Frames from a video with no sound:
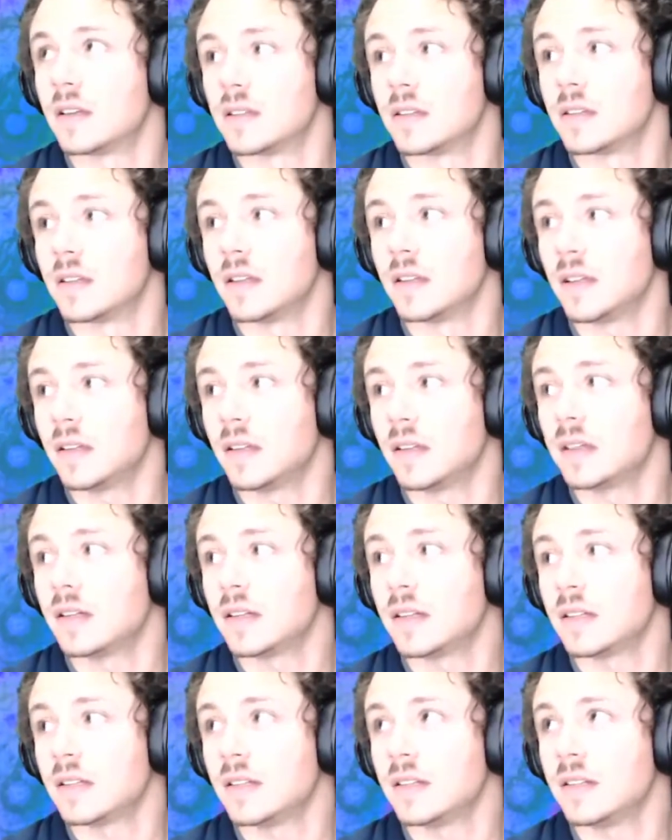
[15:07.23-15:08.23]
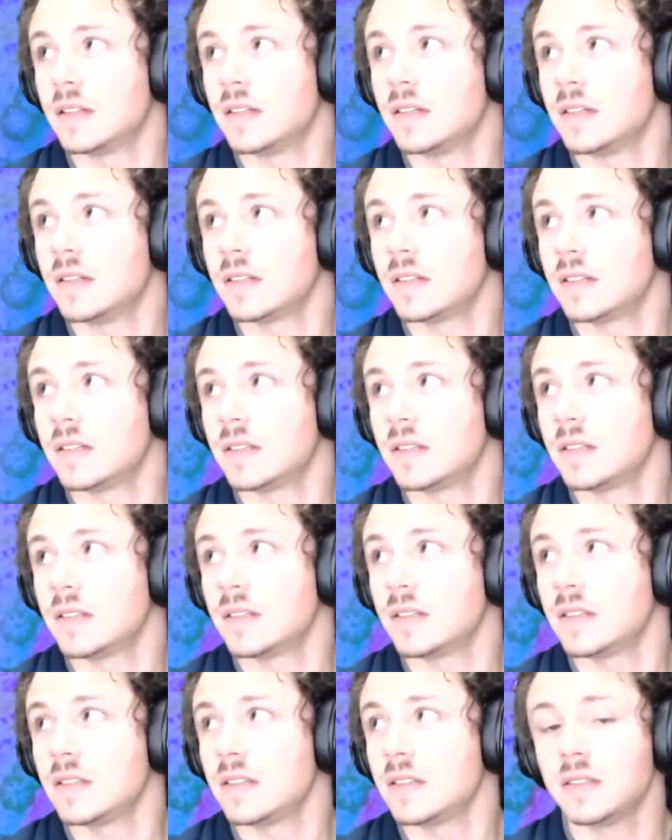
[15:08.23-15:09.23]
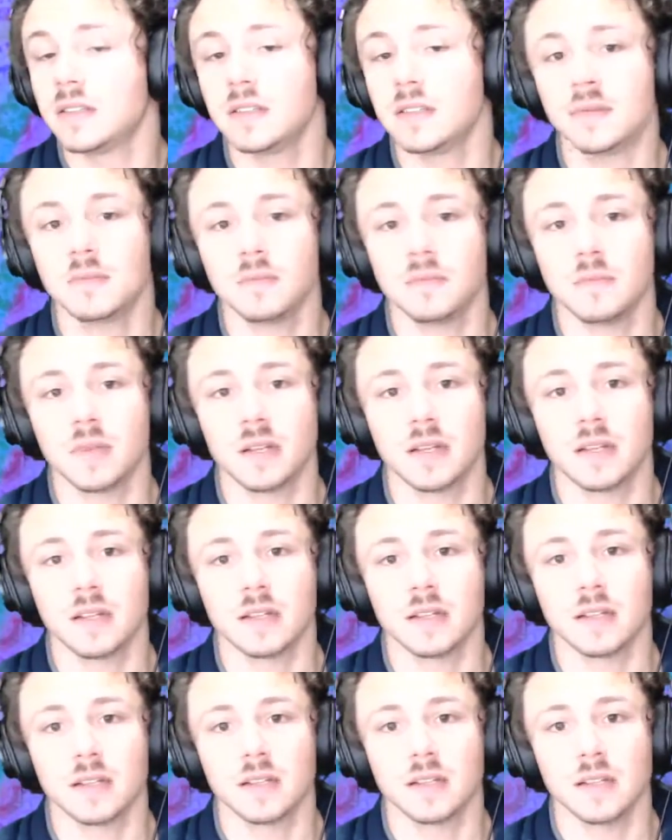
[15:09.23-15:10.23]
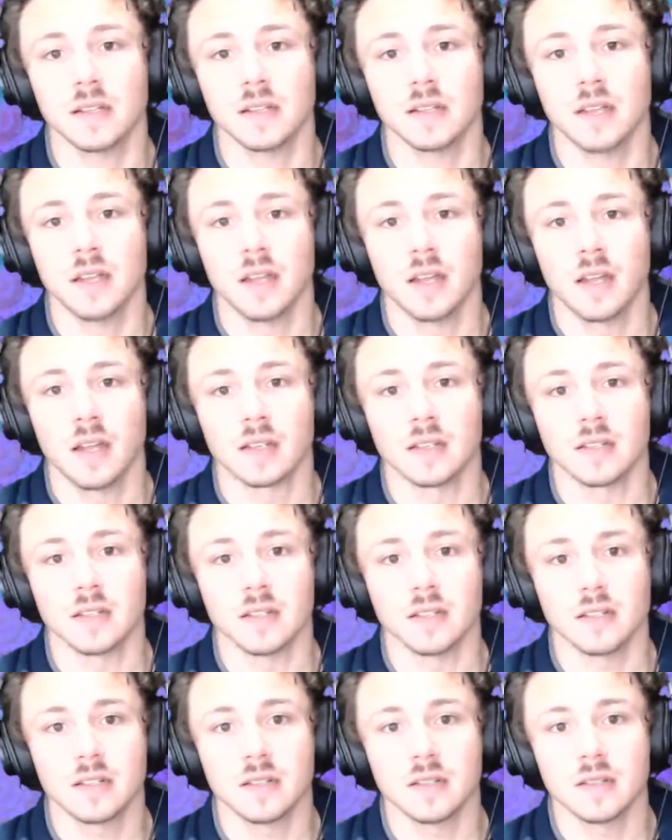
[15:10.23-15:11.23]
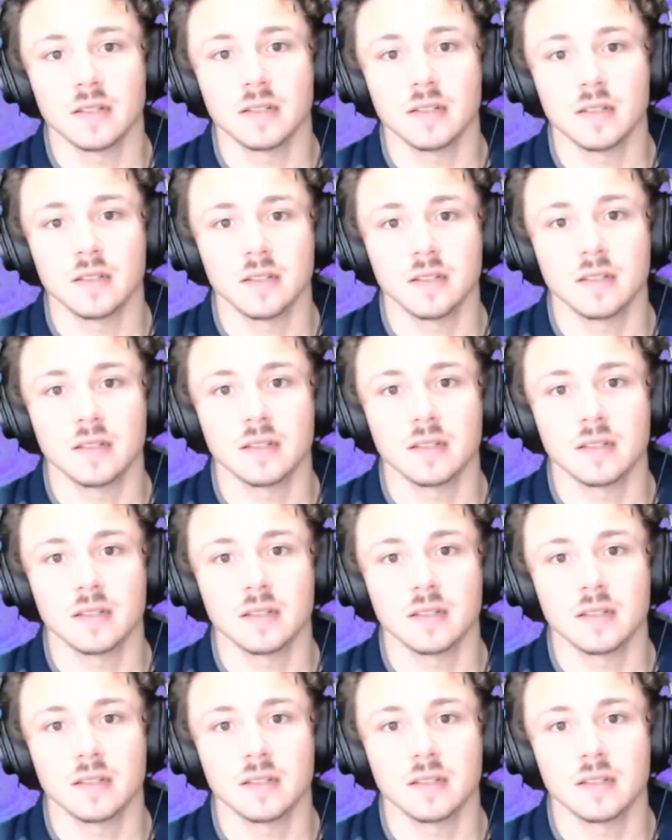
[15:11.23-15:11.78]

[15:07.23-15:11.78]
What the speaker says: ain't got nothing in my head. I did it,